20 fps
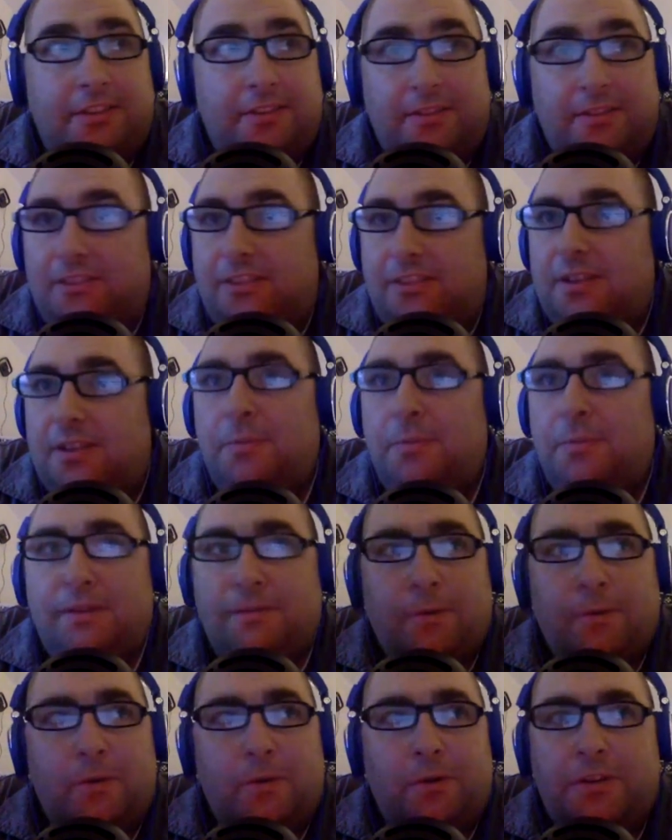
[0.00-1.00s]
simply
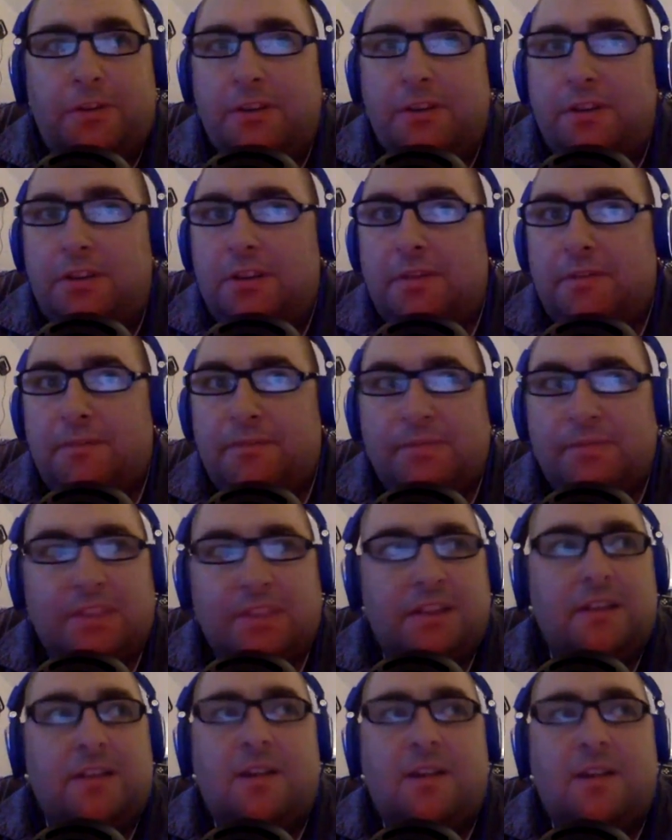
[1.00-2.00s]
to
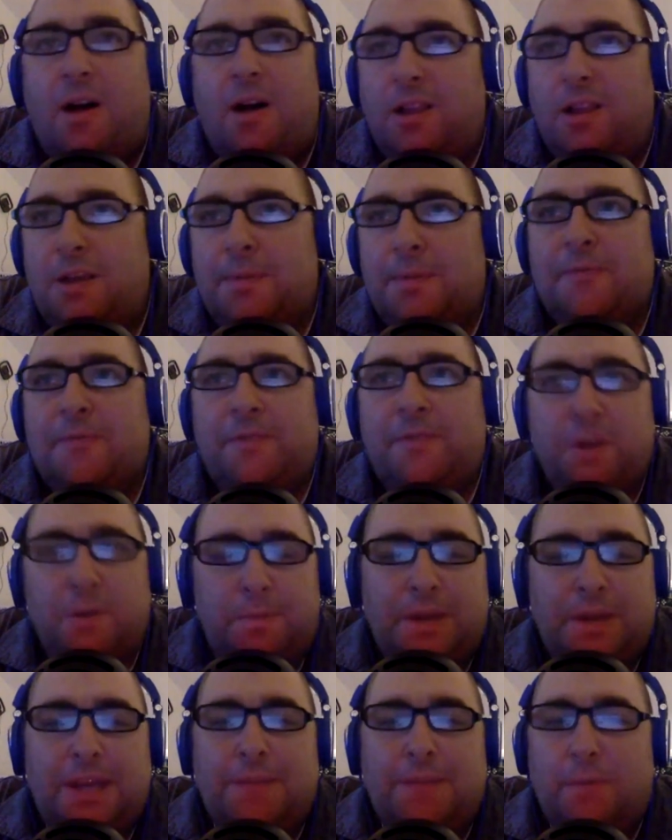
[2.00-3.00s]
call up a few
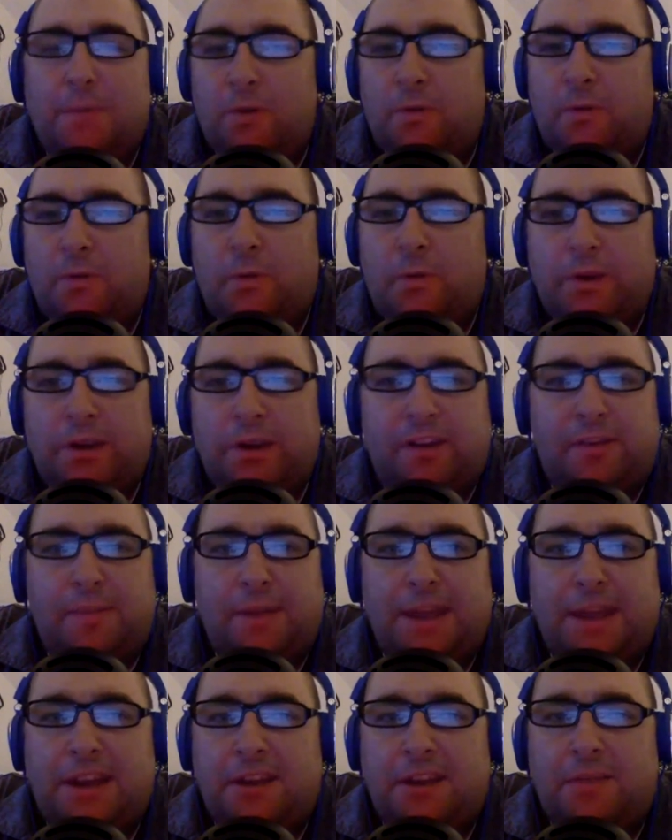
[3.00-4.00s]
people for
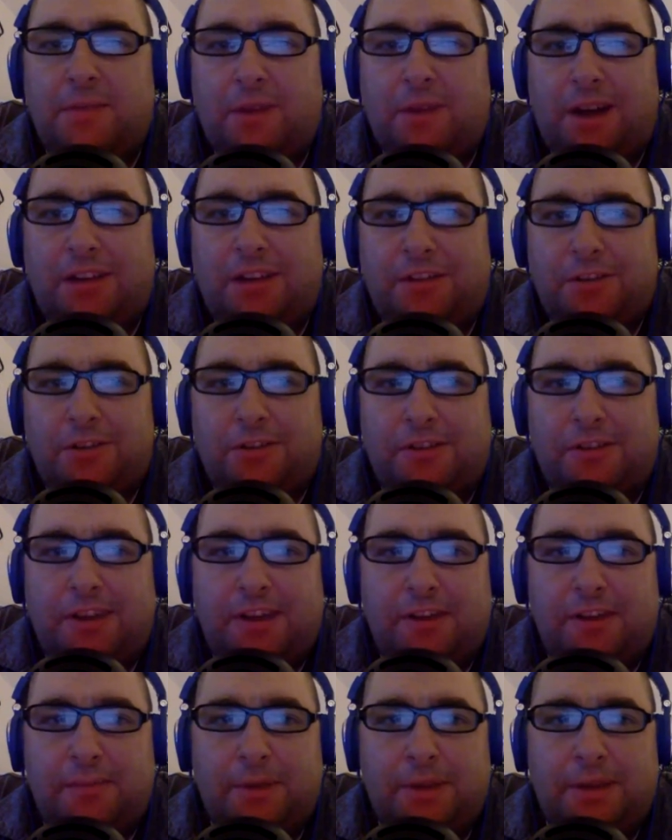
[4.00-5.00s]
expanded rosters
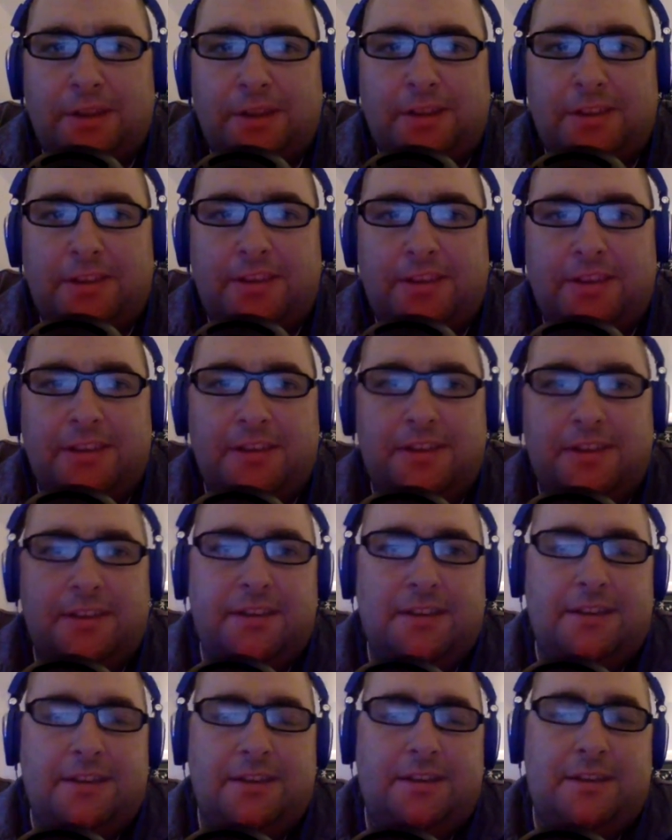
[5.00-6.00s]
next month.
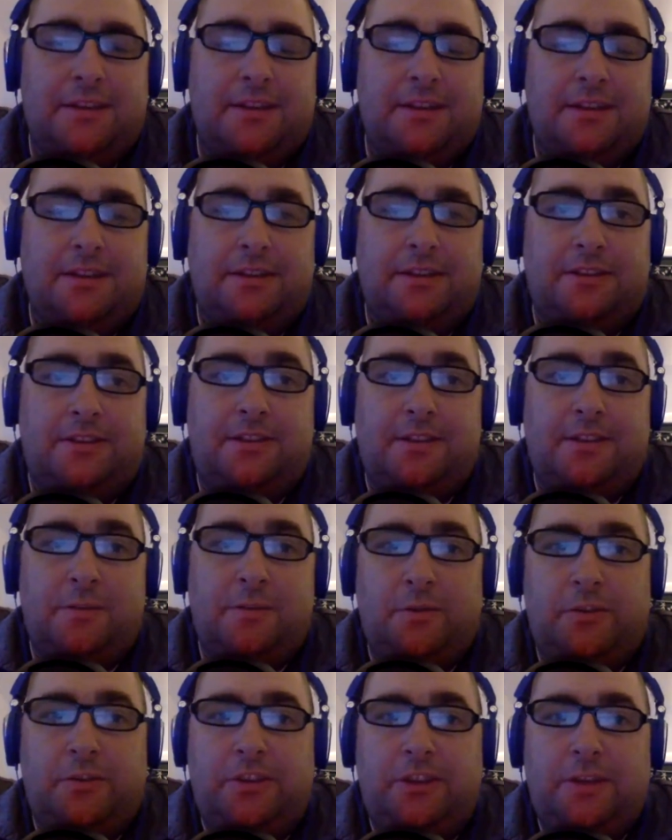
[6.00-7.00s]
So we'll
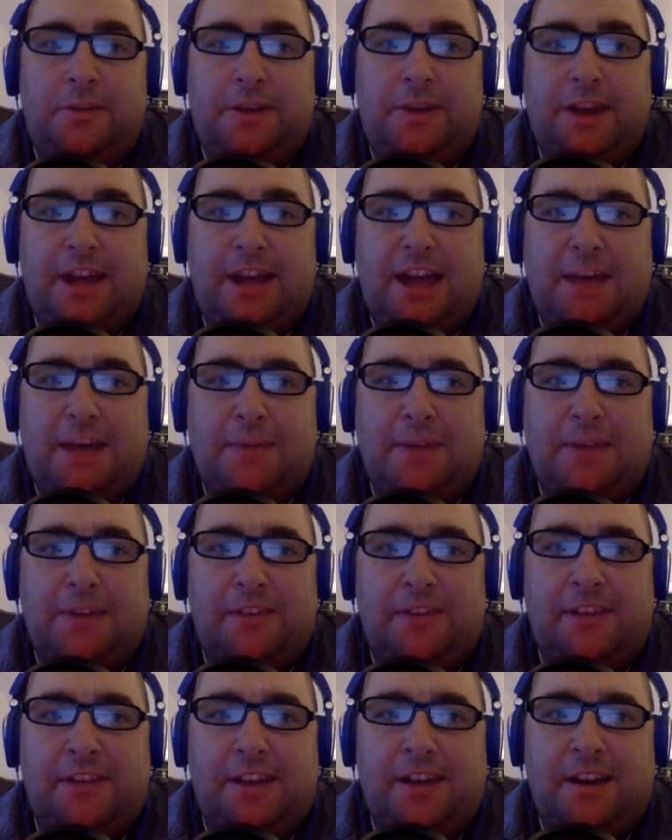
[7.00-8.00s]
see what happens
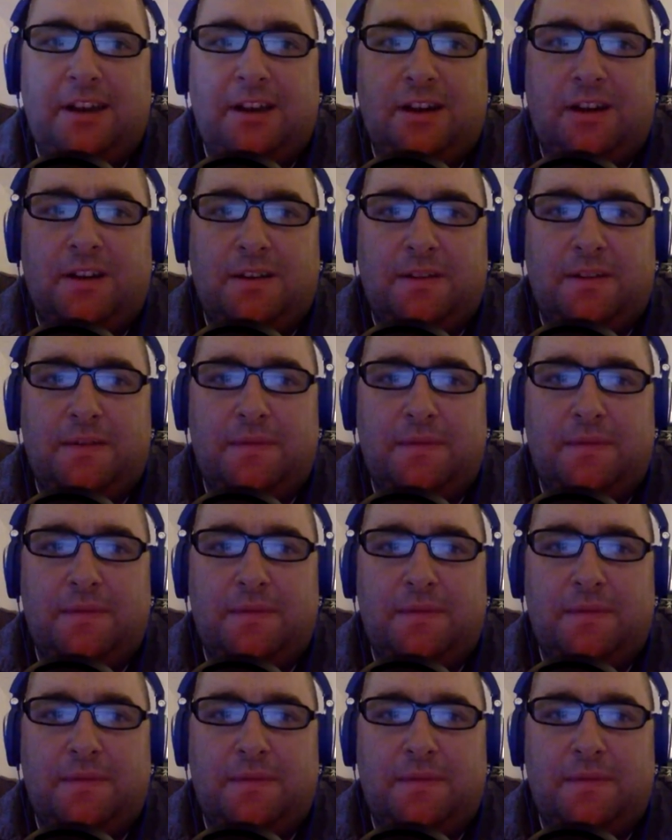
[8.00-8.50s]
there.